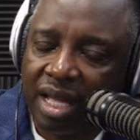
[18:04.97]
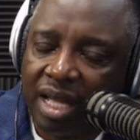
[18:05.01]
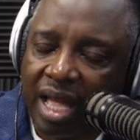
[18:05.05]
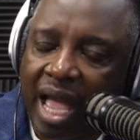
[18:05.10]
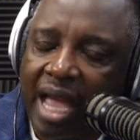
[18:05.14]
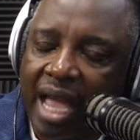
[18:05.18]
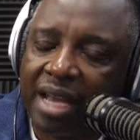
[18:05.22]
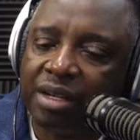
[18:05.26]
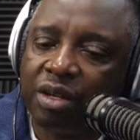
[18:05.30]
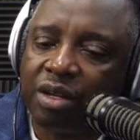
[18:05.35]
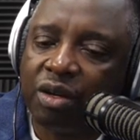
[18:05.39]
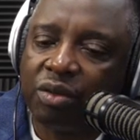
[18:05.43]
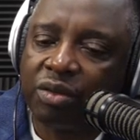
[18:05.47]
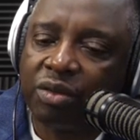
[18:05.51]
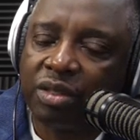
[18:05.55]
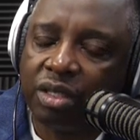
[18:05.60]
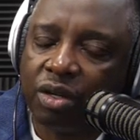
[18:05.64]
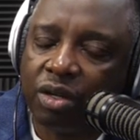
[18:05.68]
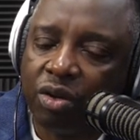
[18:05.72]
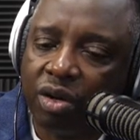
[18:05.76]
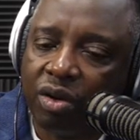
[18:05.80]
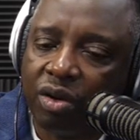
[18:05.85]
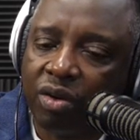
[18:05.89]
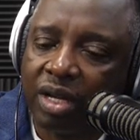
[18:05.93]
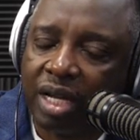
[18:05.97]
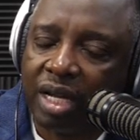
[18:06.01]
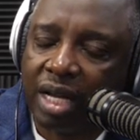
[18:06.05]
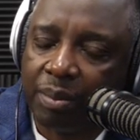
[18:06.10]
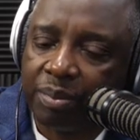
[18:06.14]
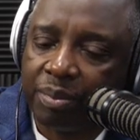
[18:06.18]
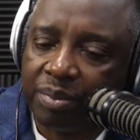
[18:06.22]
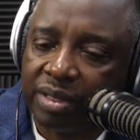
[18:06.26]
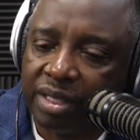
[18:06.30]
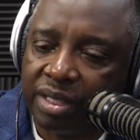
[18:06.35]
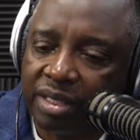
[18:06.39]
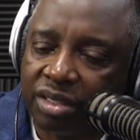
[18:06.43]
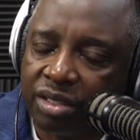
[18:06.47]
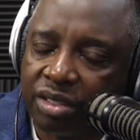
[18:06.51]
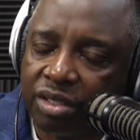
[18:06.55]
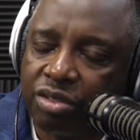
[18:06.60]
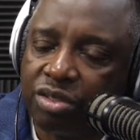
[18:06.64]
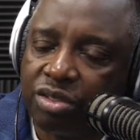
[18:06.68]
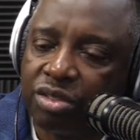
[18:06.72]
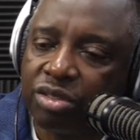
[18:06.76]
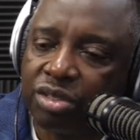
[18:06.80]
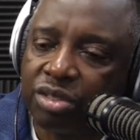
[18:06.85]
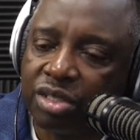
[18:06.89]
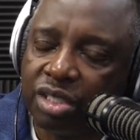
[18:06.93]
I know the oil companies.
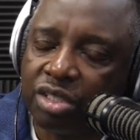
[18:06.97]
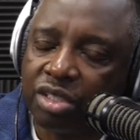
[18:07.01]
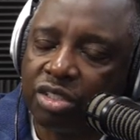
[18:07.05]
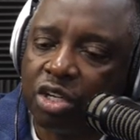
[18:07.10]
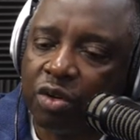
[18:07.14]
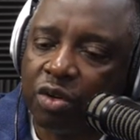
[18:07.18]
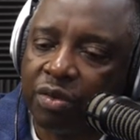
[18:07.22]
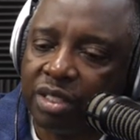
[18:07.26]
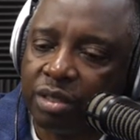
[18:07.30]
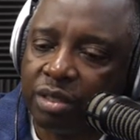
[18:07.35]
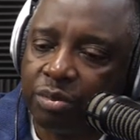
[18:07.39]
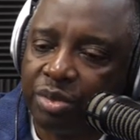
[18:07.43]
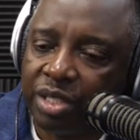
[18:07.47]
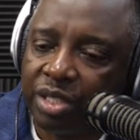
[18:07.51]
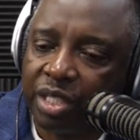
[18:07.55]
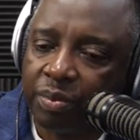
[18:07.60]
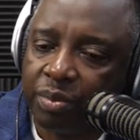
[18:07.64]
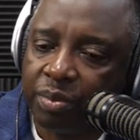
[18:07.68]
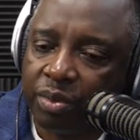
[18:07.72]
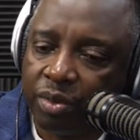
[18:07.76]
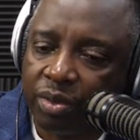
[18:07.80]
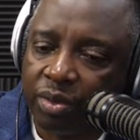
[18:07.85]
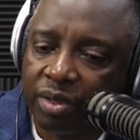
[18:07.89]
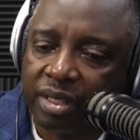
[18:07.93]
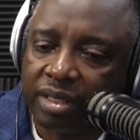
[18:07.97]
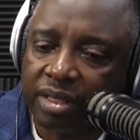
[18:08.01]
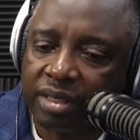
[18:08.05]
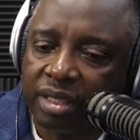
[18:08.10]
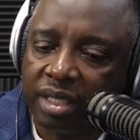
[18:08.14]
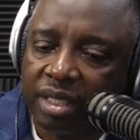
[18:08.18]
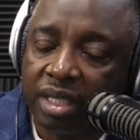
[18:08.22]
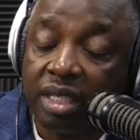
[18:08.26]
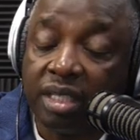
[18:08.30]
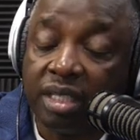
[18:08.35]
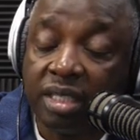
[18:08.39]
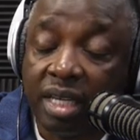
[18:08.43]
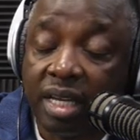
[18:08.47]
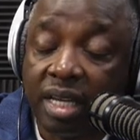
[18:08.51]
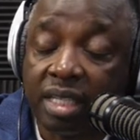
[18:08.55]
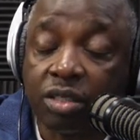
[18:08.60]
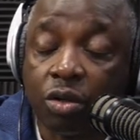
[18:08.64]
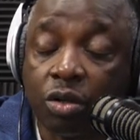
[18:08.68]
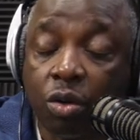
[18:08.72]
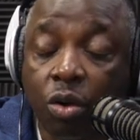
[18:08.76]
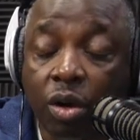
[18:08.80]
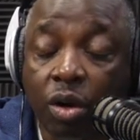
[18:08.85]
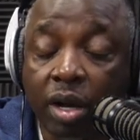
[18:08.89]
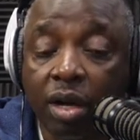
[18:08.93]
You still go with the big boys. Yes,
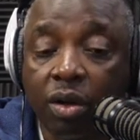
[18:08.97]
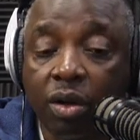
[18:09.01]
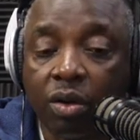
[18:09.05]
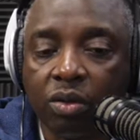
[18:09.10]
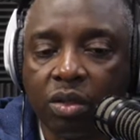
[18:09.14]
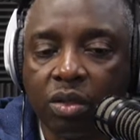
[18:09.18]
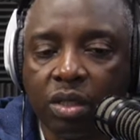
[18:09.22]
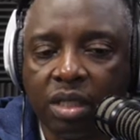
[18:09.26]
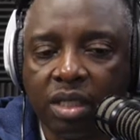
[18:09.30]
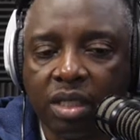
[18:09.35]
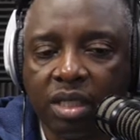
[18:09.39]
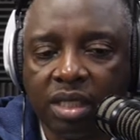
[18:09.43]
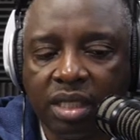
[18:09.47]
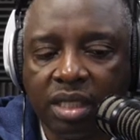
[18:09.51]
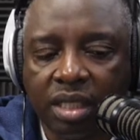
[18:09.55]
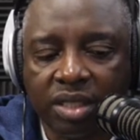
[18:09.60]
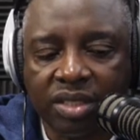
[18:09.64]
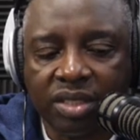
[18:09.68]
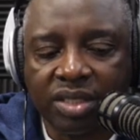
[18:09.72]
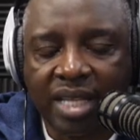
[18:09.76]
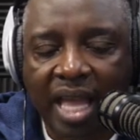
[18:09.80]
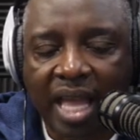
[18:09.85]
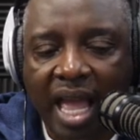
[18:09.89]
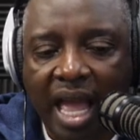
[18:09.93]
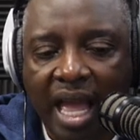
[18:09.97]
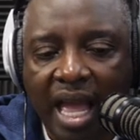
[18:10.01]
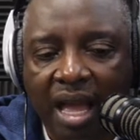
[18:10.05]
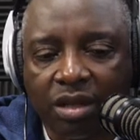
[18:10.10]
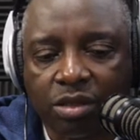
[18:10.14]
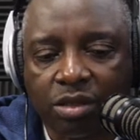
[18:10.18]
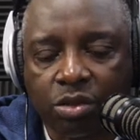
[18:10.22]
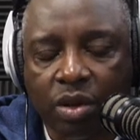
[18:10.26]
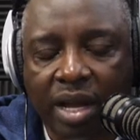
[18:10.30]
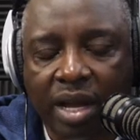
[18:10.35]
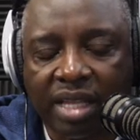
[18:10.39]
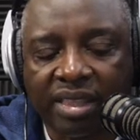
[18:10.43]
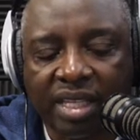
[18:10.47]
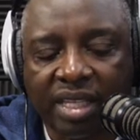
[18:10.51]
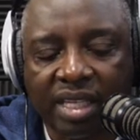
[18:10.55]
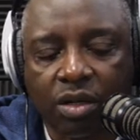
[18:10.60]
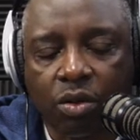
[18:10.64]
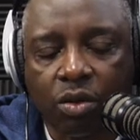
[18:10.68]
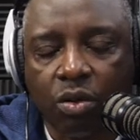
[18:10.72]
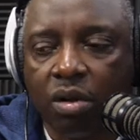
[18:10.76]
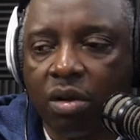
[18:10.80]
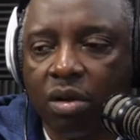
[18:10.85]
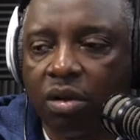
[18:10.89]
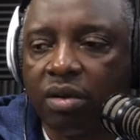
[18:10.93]
oil is down. Do I think
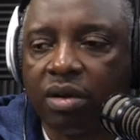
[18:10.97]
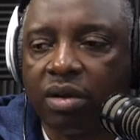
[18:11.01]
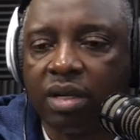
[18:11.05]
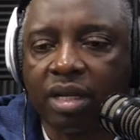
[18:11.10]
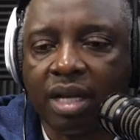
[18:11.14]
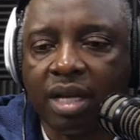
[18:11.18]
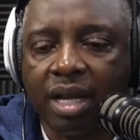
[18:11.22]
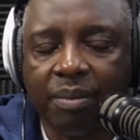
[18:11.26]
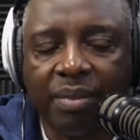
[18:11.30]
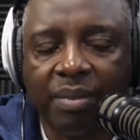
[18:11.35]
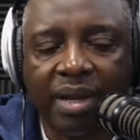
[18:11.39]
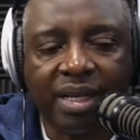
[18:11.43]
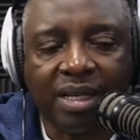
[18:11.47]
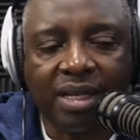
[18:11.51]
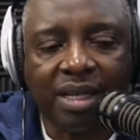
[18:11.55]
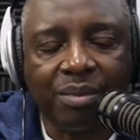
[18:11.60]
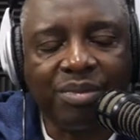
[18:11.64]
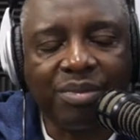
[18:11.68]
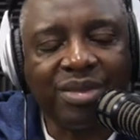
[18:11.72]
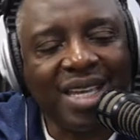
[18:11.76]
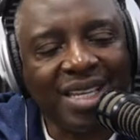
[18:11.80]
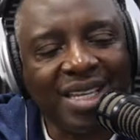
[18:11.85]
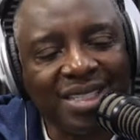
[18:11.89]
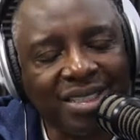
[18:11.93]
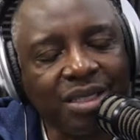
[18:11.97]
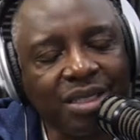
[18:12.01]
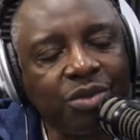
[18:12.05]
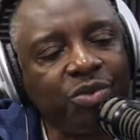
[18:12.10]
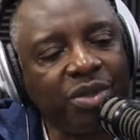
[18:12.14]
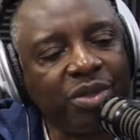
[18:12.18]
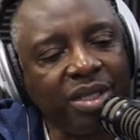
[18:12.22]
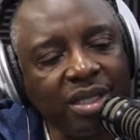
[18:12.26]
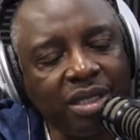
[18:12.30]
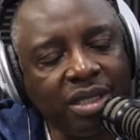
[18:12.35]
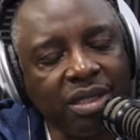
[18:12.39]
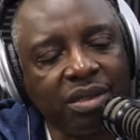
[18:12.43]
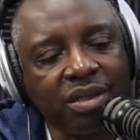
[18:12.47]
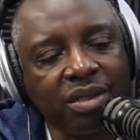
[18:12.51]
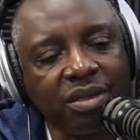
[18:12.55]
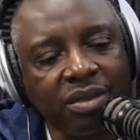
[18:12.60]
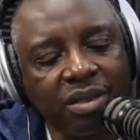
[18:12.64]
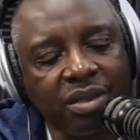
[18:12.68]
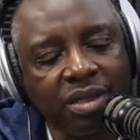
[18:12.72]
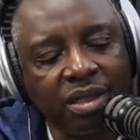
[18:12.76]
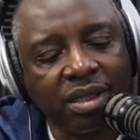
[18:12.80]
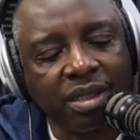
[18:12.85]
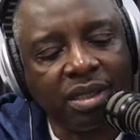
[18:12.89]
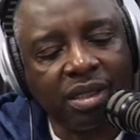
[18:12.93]
oil going to come back up? Yes, it will.
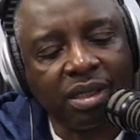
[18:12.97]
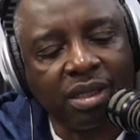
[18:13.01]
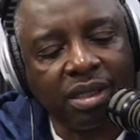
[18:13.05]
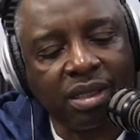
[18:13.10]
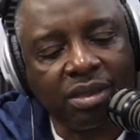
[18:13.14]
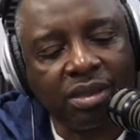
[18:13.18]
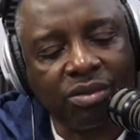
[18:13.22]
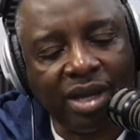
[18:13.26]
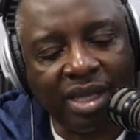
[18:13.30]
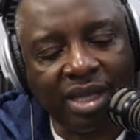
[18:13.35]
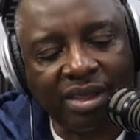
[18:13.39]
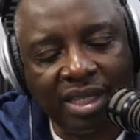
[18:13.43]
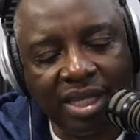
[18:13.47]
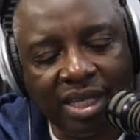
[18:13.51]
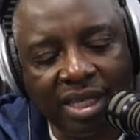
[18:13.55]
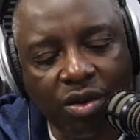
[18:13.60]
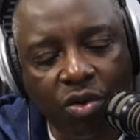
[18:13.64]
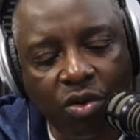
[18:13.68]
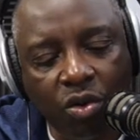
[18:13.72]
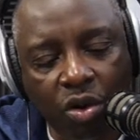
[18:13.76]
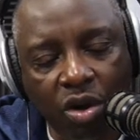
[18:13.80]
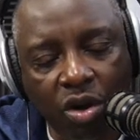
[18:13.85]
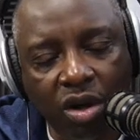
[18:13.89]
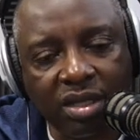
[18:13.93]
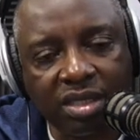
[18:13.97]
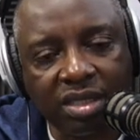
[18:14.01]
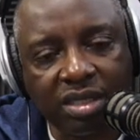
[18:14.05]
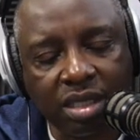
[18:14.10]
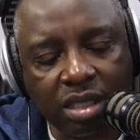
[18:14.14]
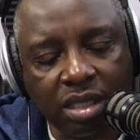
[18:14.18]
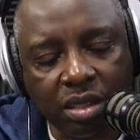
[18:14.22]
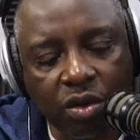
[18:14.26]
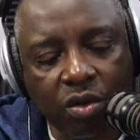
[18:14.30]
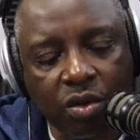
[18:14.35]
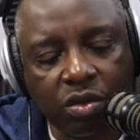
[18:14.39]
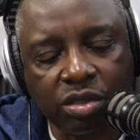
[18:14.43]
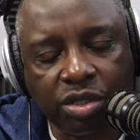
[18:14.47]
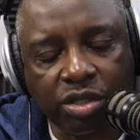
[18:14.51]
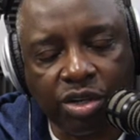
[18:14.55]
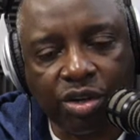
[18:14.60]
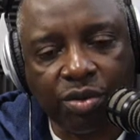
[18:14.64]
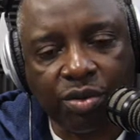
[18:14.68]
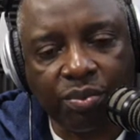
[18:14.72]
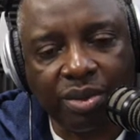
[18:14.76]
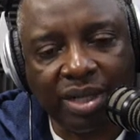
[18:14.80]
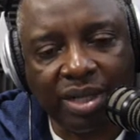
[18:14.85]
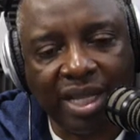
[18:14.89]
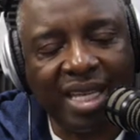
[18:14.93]
Do I think oil is a
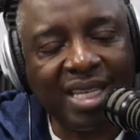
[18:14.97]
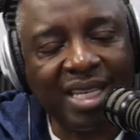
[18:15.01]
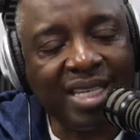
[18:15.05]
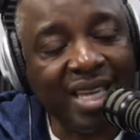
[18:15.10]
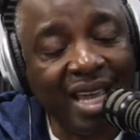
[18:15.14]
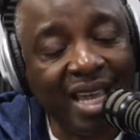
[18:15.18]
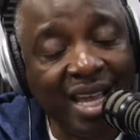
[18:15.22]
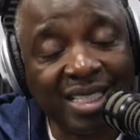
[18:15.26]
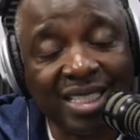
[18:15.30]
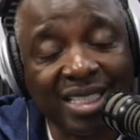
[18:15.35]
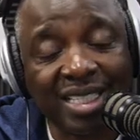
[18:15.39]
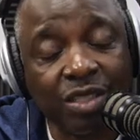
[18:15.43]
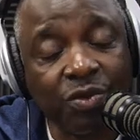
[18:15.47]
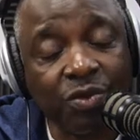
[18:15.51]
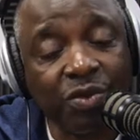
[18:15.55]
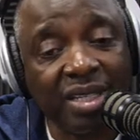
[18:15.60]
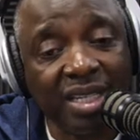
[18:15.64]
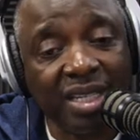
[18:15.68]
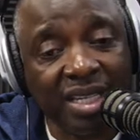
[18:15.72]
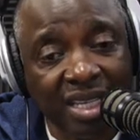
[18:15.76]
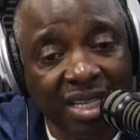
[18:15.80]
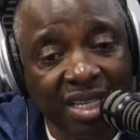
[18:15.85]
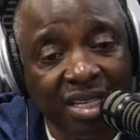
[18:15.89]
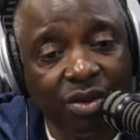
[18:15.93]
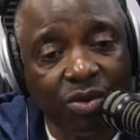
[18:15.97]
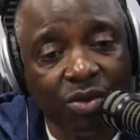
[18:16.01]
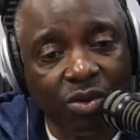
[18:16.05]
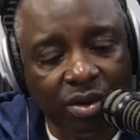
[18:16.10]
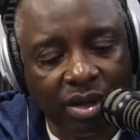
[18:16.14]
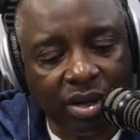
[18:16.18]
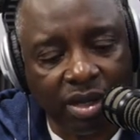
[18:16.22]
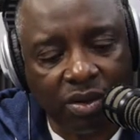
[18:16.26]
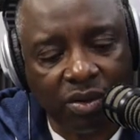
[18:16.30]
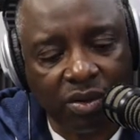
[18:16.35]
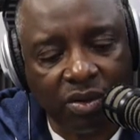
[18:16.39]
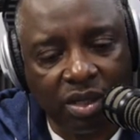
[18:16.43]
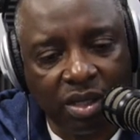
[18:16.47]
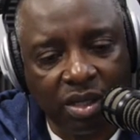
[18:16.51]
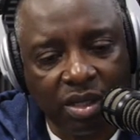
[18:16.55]
long-term play? Yes, because we need oil.